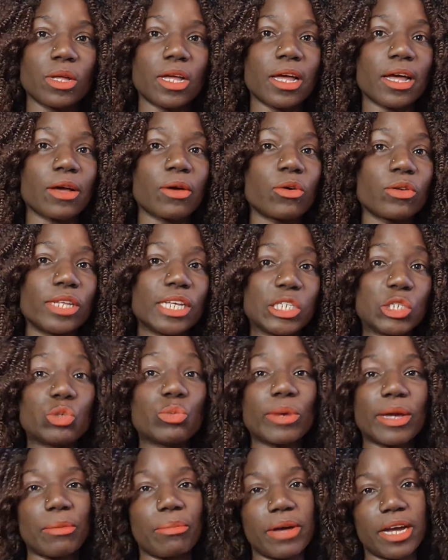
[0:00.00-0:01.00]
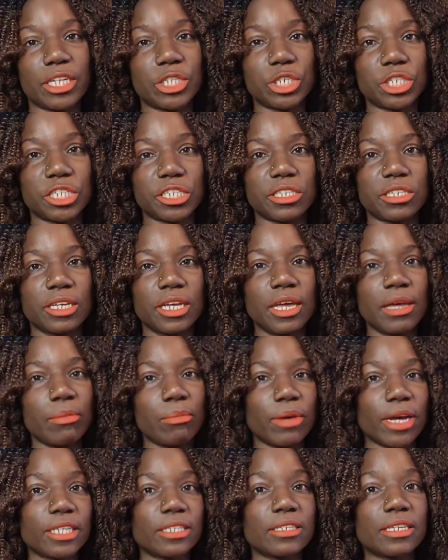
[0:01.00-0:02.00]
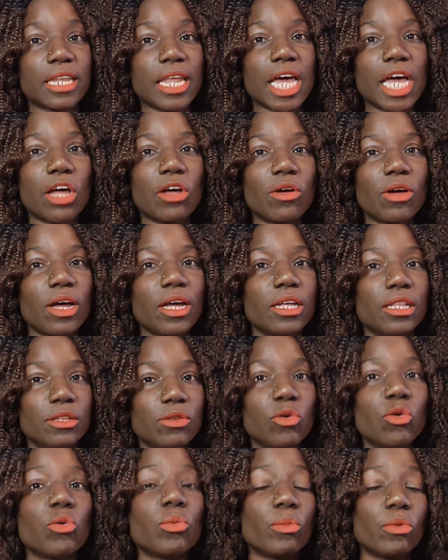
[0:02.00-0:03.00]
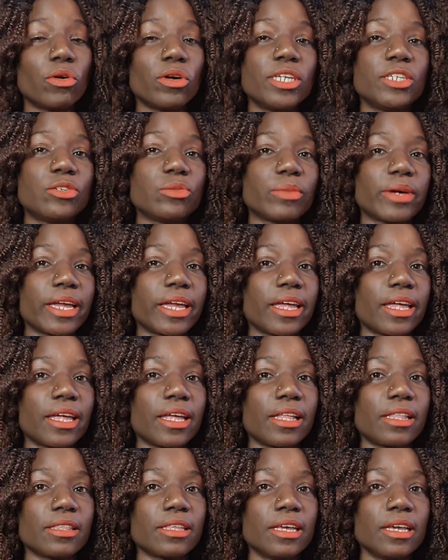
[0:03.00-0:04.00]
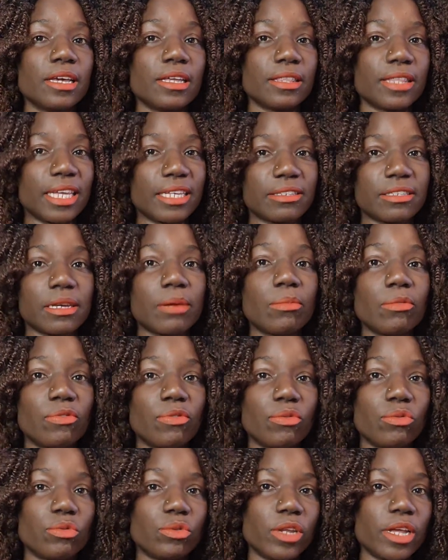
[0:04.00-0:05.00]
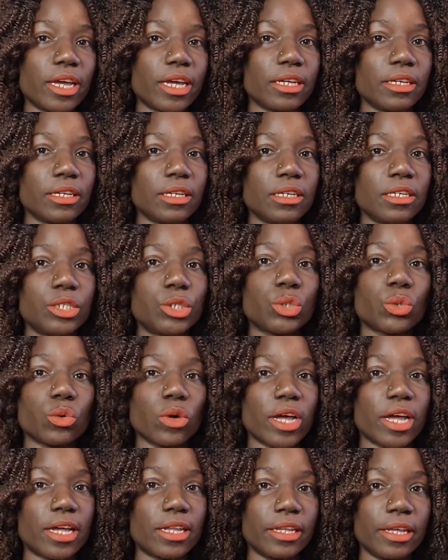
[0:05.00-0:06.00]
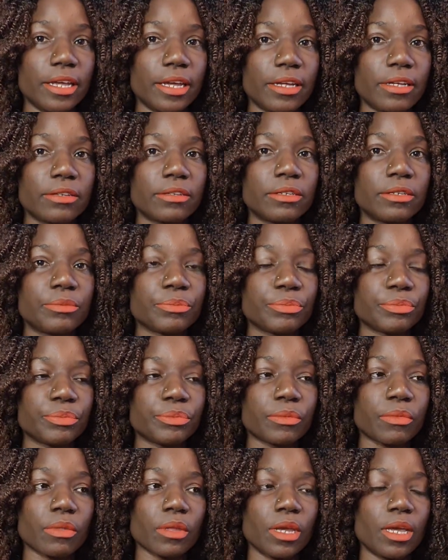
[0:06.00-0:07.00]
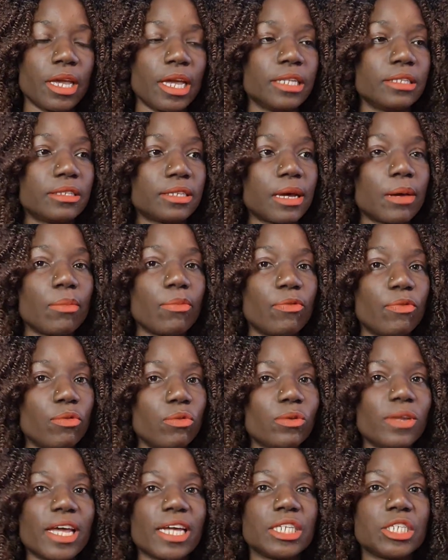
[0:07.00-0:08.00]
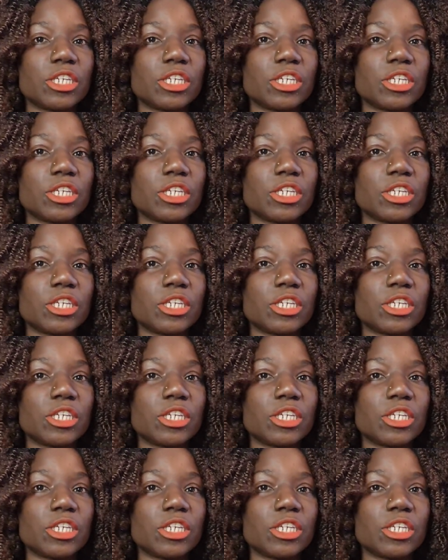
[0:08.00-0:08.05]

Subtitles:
according to my budget. But now I look more into my health. There are some food I eat organic, and some food I